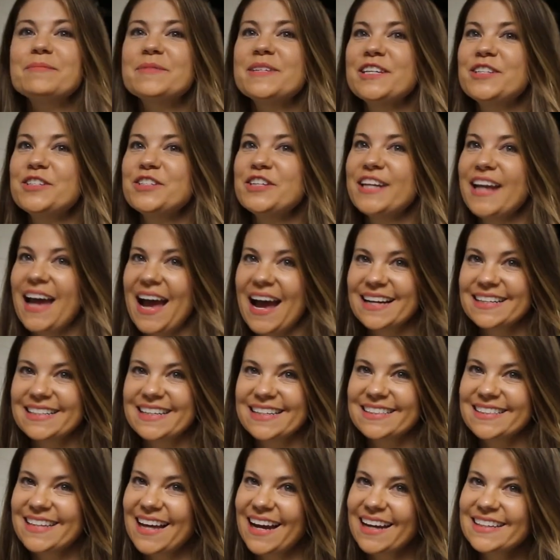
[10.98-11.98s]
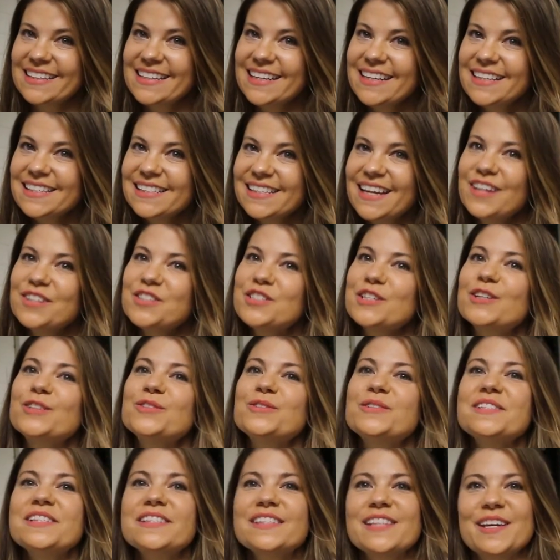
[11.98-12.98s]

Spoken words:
am teaching acting techniques and children's